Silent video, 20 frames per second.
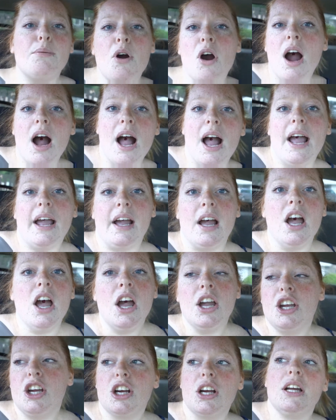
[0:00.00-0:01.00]
crying,
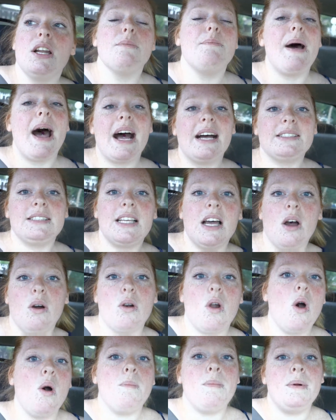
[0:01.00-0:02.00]
you're gonna pass
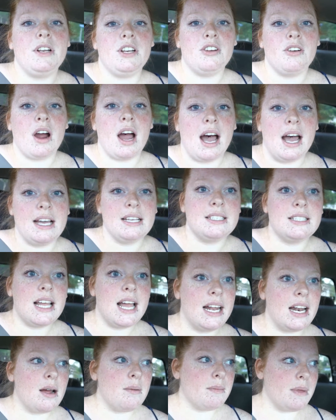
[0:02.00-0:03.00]
out, open your eyes.
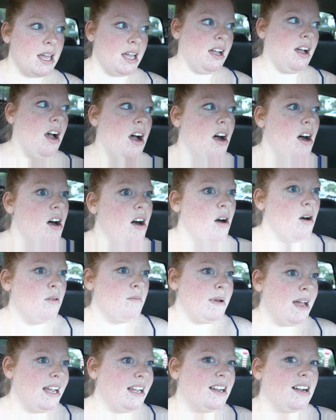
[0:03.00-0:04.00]
And I'm like, oh
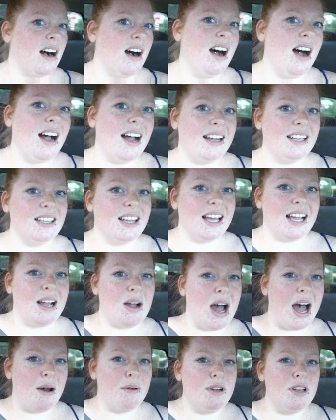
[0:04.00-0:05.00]
my god, like,
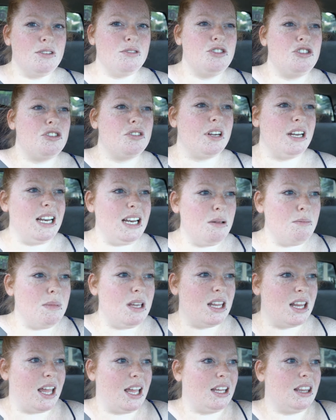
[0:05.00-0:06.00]
how are you treating
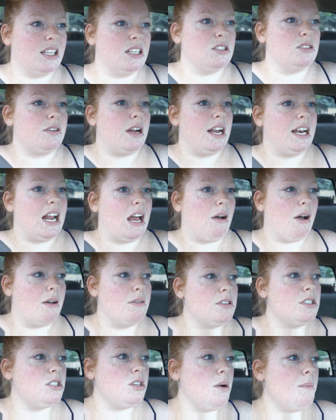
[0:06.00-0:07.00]
me like this right now? I
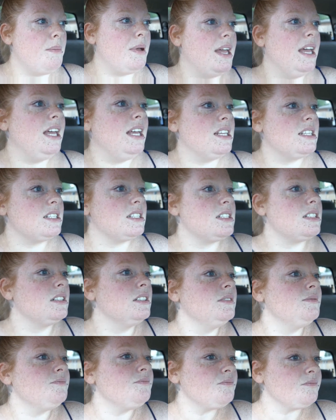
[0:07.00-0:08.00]
was so pissed.
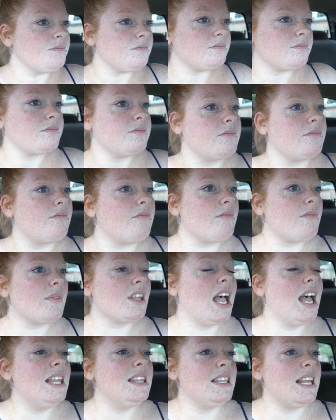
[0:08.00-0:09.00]

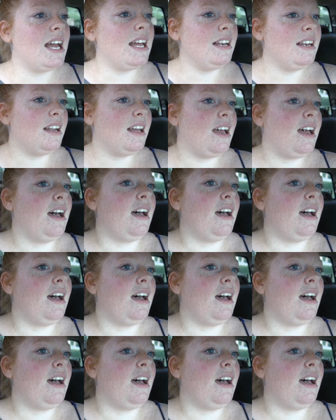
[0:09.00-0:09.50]
And then